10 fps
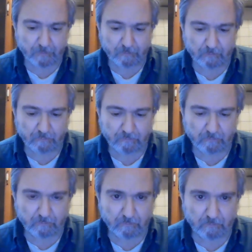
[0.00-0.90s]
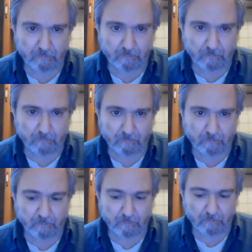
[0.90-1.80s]

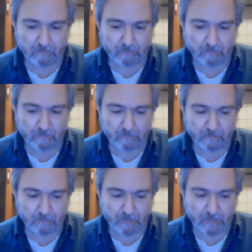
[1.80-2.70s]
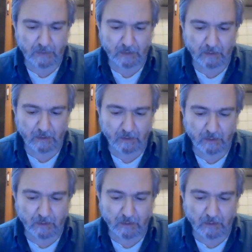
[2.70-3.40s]
Nobody speaks.